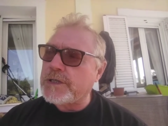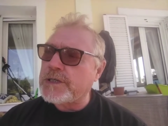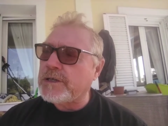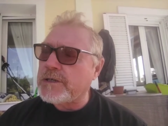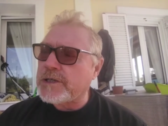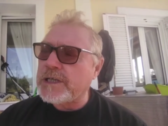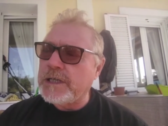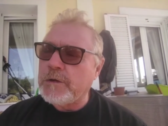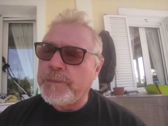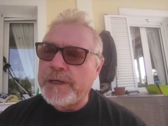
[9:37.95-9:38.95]
So just a
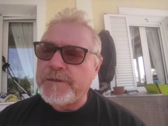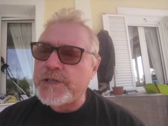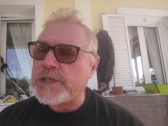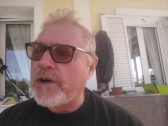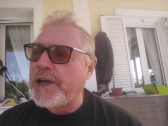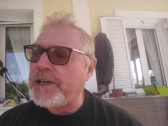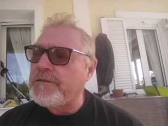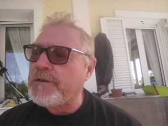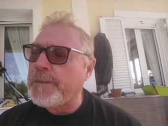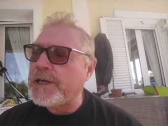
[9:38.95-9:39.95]
little bit of a side
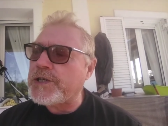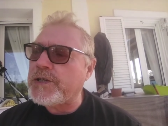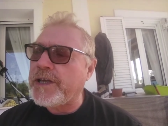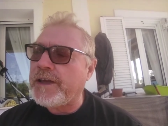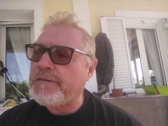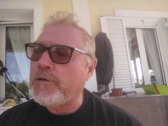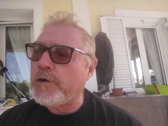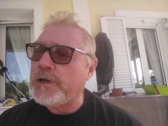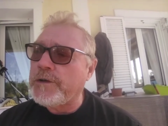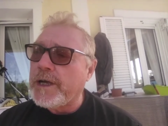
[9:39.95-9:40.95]
information there for you.